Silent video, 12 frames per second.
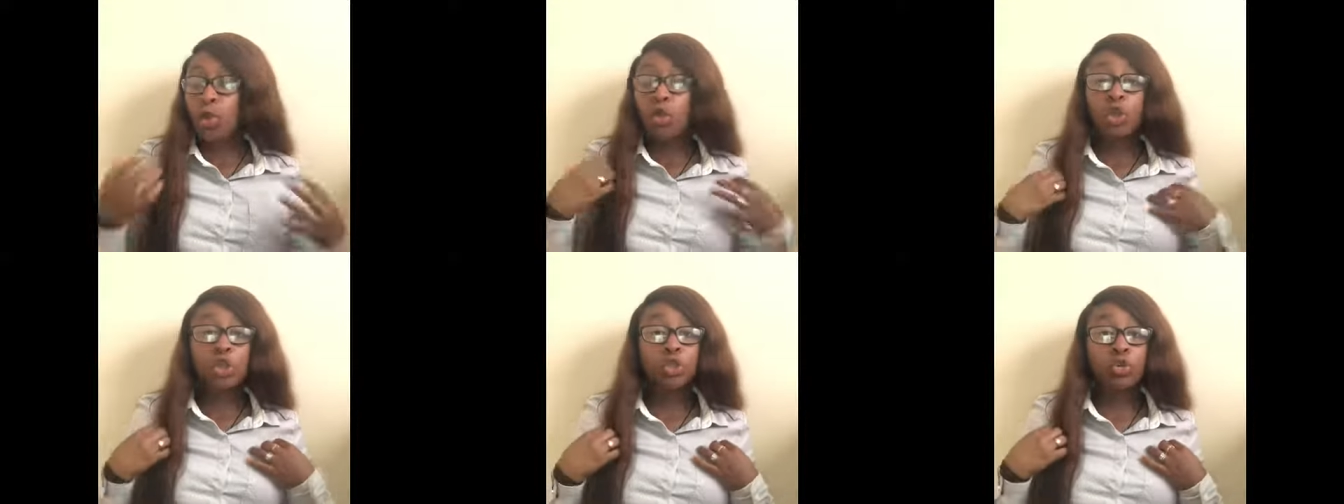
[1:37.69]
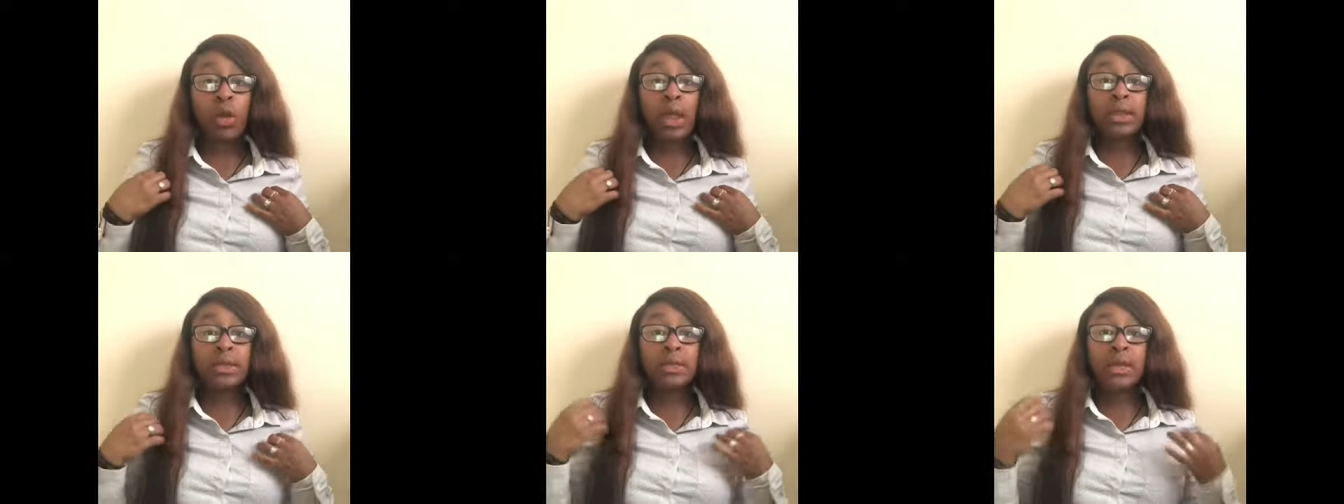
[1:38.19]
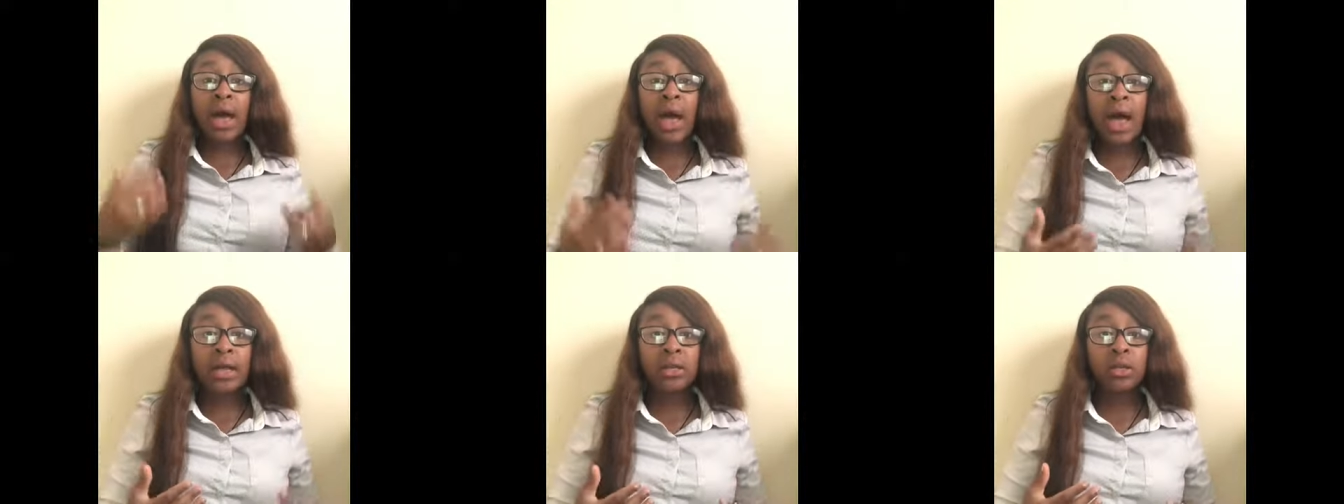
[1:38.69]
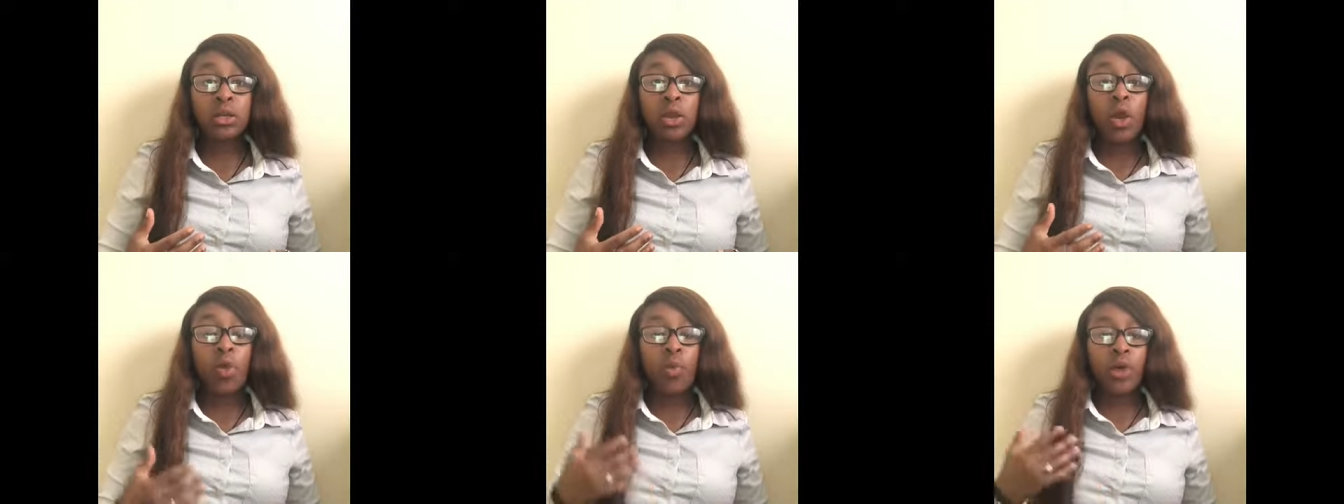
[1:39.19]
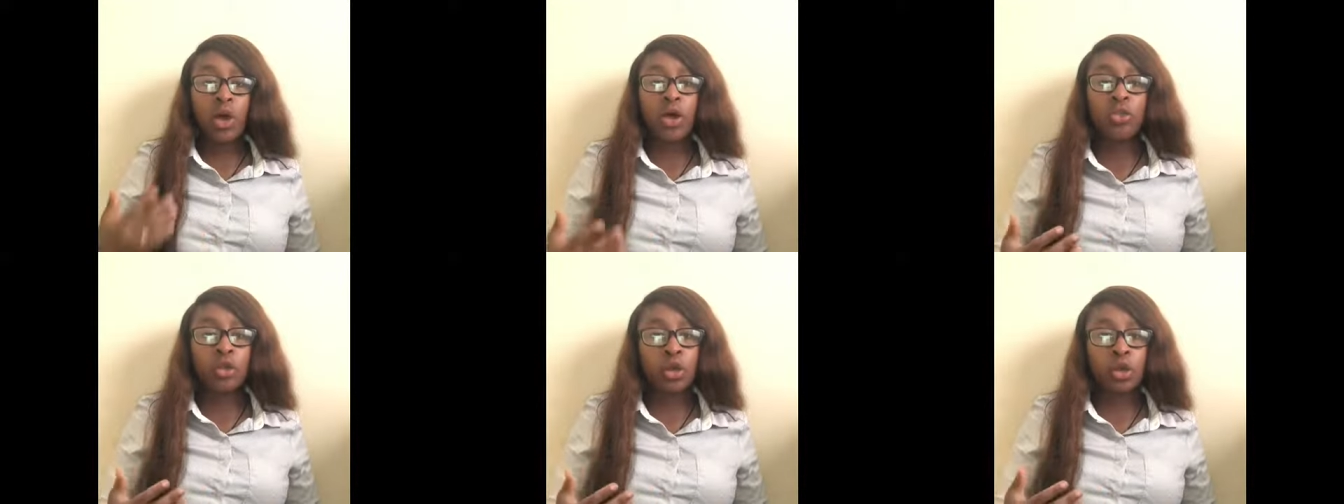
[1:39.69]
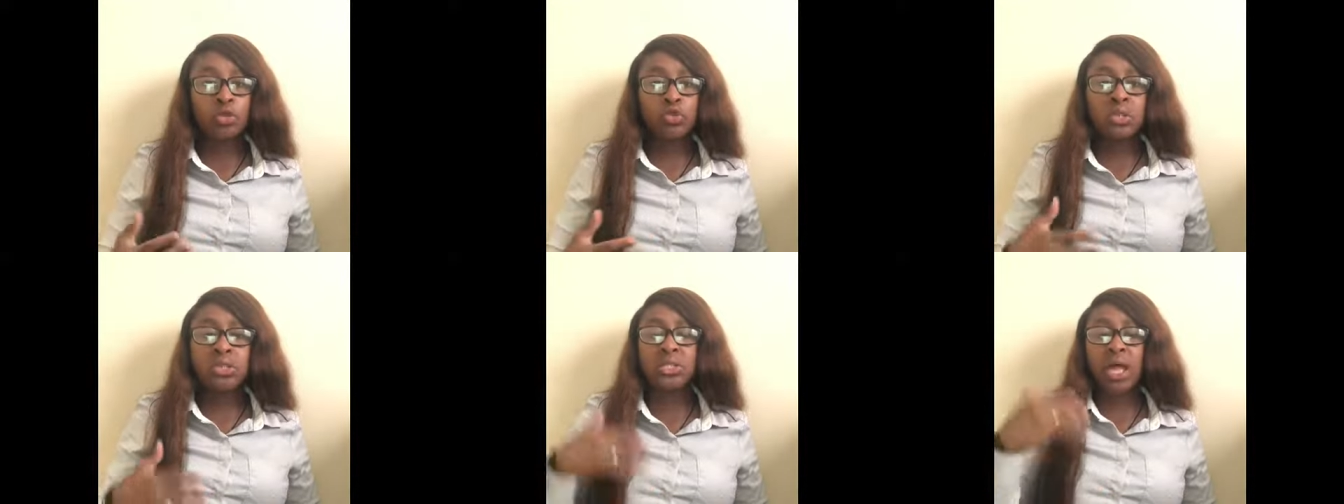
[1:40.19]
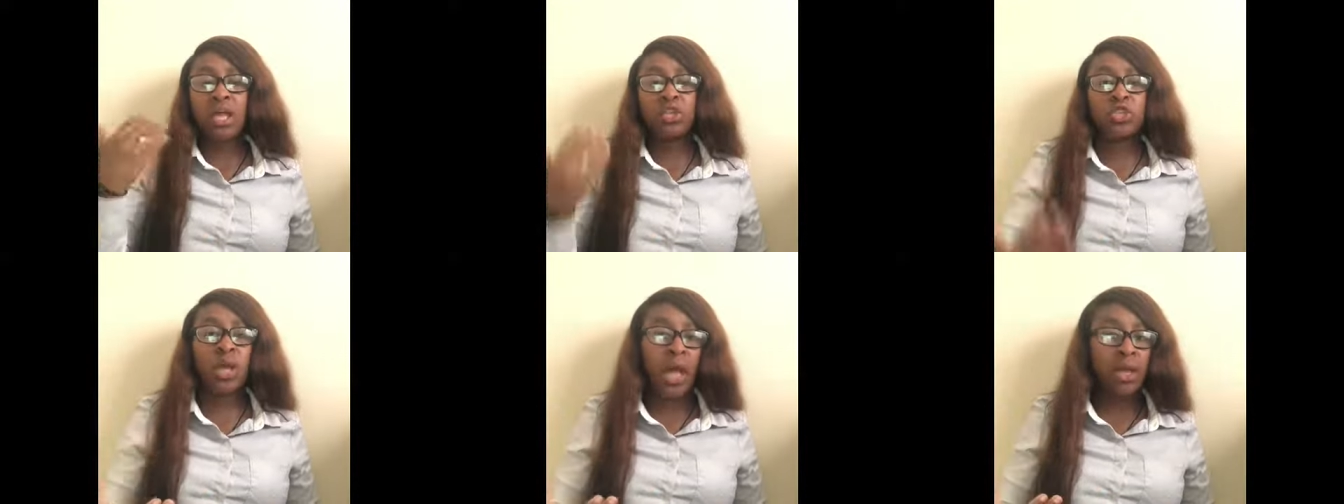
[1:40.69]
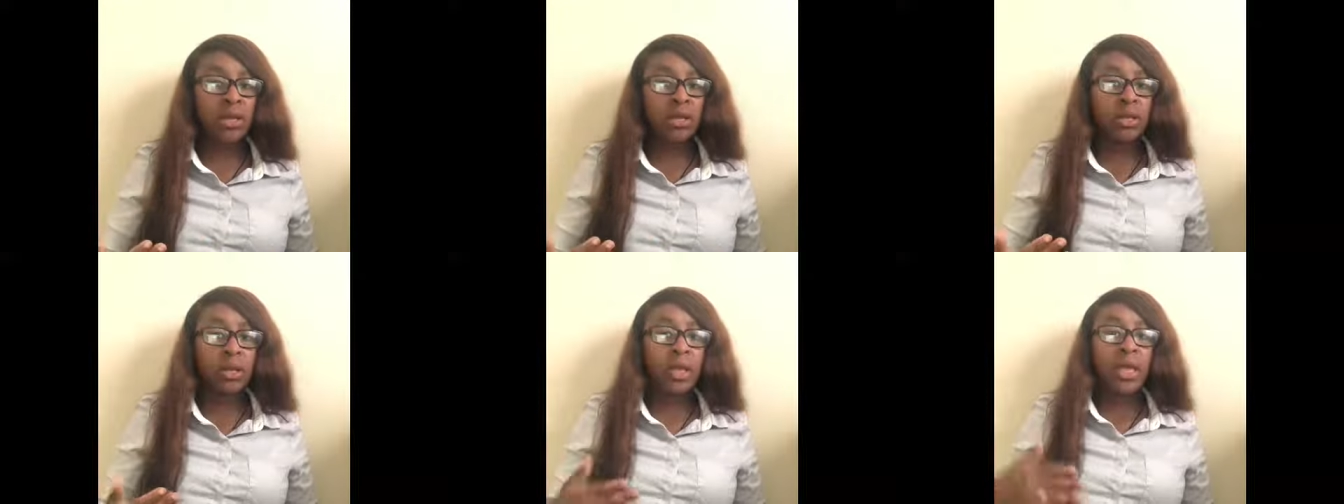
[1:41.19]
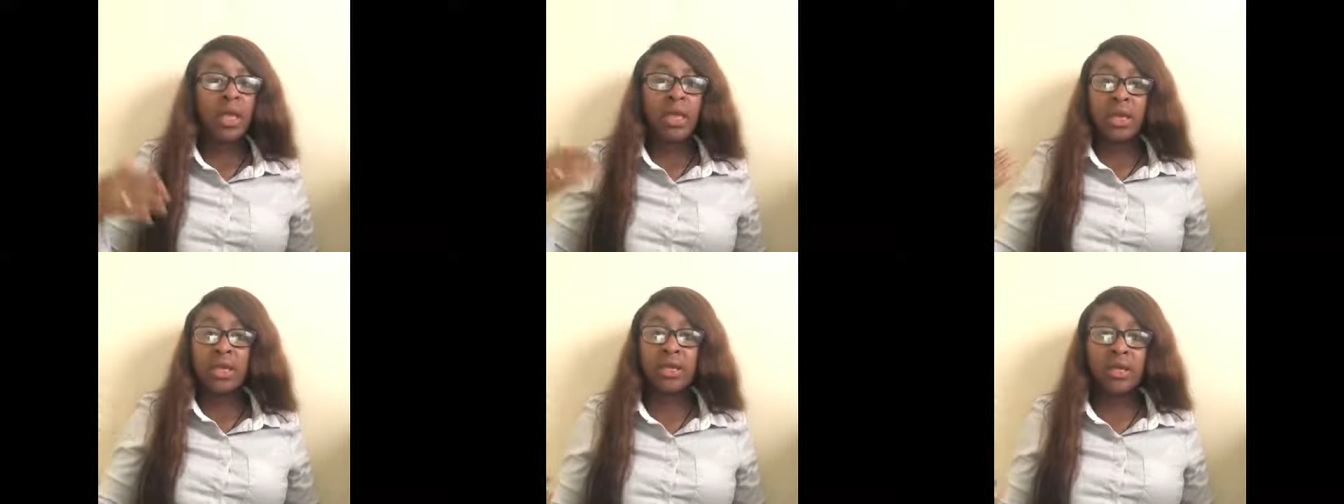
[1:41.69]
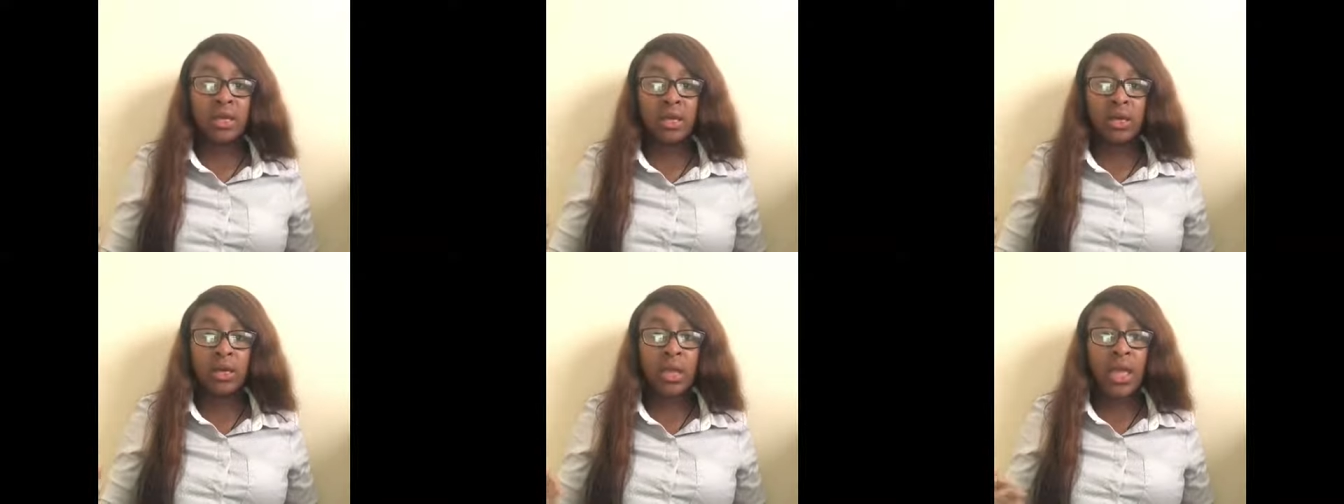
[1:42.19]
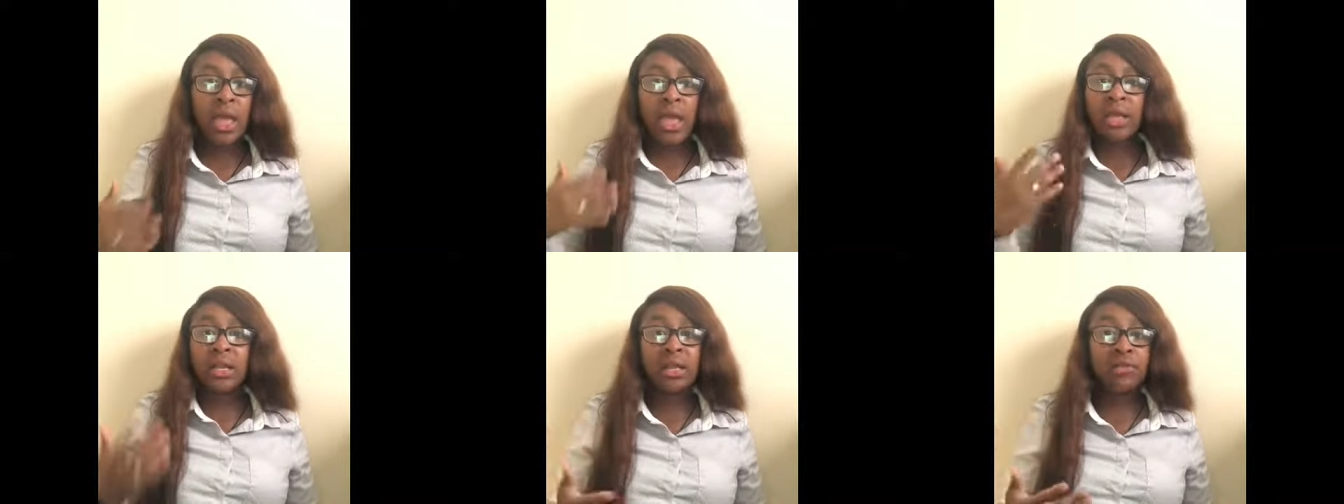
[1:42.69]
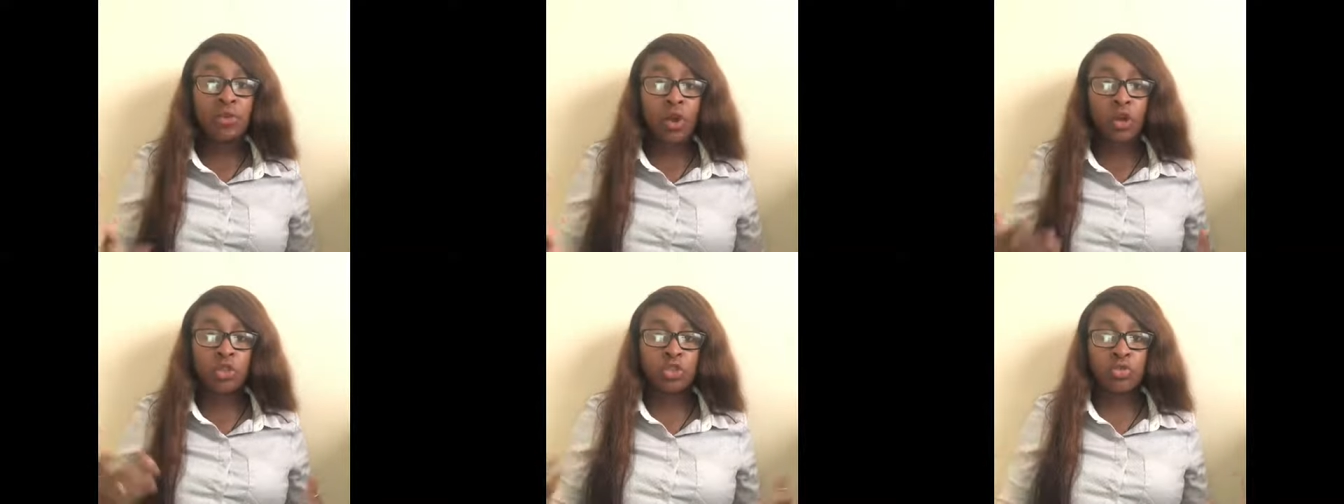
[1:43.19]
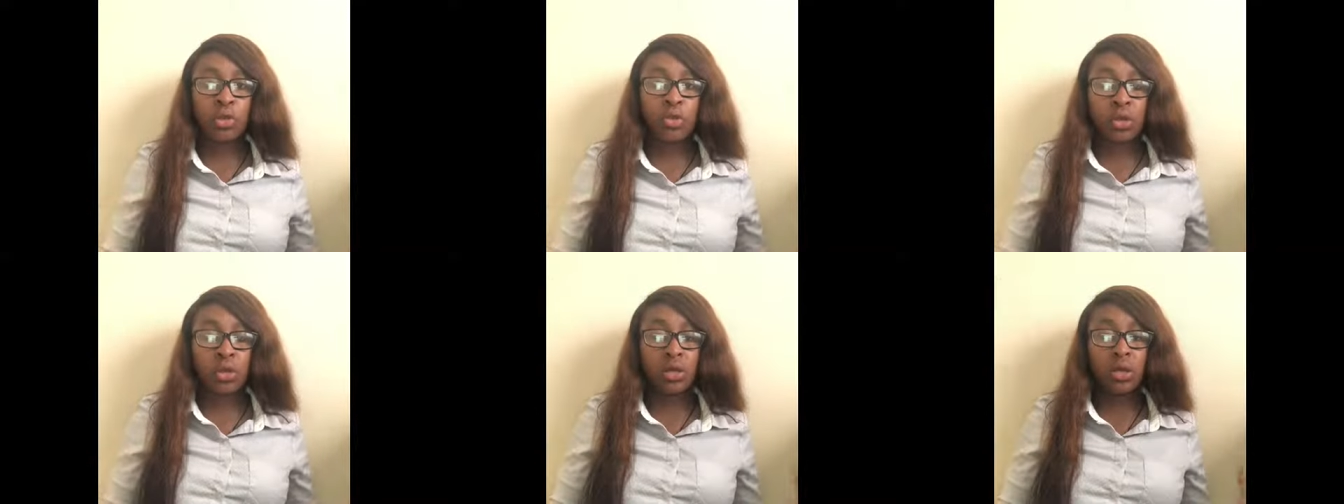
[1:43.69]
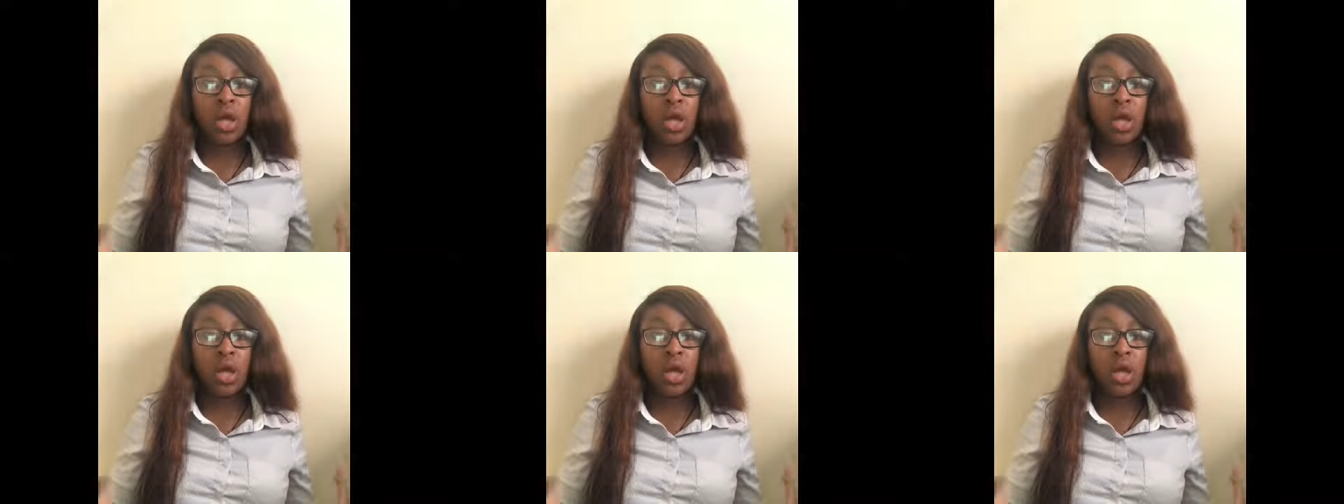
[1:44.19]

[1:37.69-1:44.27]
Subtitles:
You're trading cotton with other countries like China, India, and even Australia.